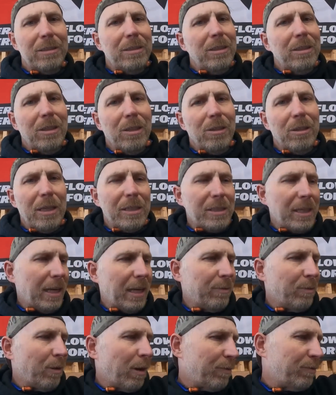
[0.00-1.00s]
You know, that's
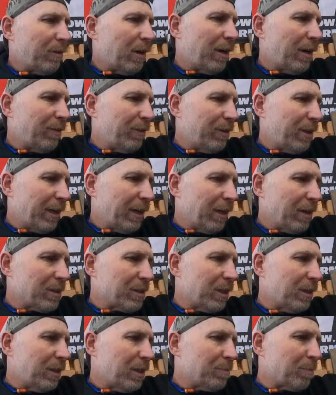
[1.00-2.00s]
kind of what I've done everything else
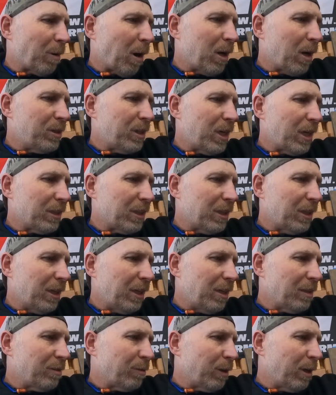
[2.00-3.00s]
on this project, and
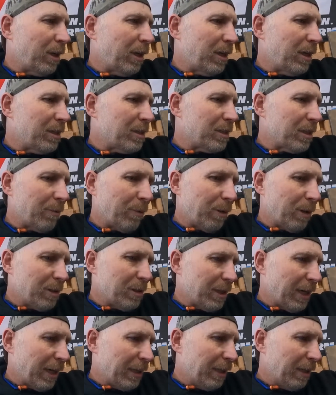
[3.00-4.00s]
it is what it is. I want to
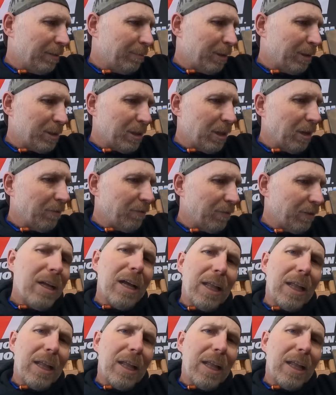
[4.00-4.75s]
say I did it myself.